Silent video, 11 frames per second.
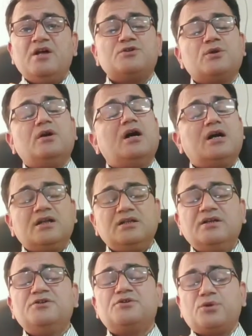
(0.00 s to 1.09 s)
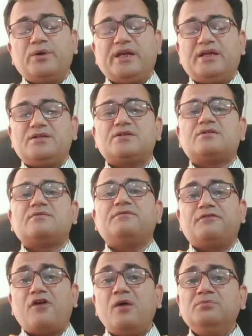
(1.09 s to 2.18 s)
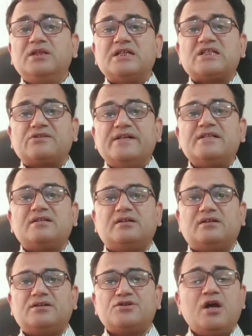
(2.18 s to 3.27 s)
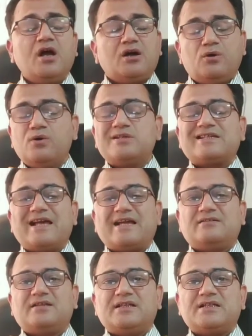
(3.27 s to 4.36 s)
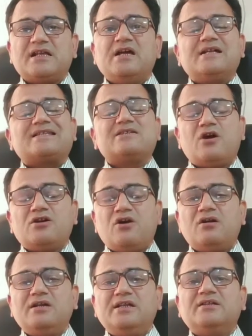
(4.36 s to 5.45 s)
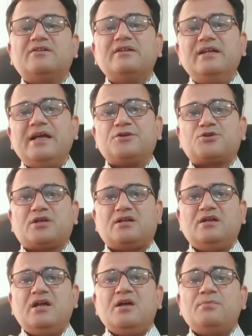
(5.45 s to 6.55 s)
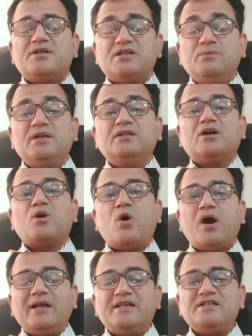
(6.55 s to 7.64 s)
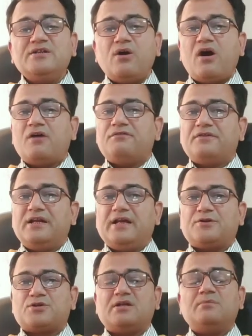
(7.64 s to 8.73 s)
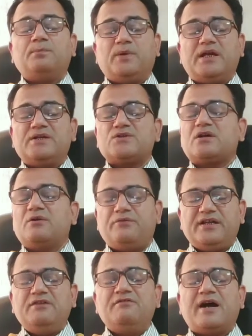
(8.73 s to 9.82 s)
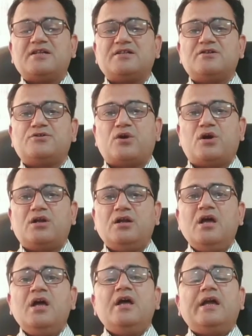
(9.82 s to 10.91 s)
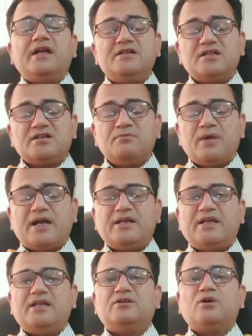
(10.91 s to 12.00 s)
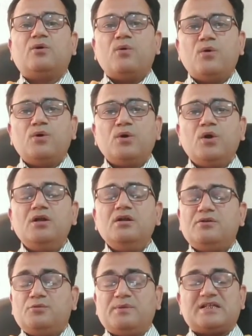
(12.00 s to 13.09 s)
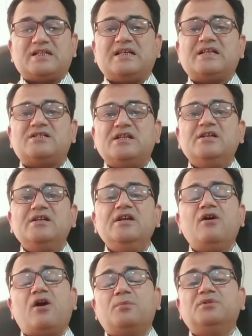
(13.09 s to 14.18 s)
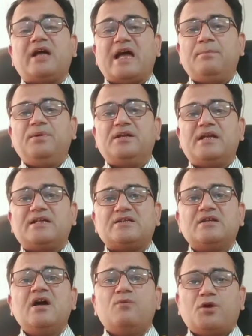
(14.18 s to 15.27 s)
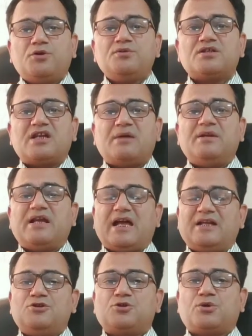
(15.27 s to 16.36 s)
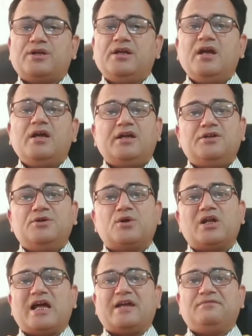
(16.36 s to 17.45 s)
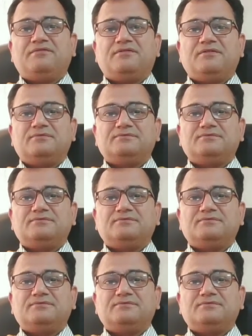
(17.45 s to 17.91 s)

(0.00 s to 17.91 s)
So another drawings from this research goes like this. It's not only the relation, but even the quality of relation plays a very vital role in determining the overall, you may say, the degree of the happiness, what you just, I mean, enjoy in your life.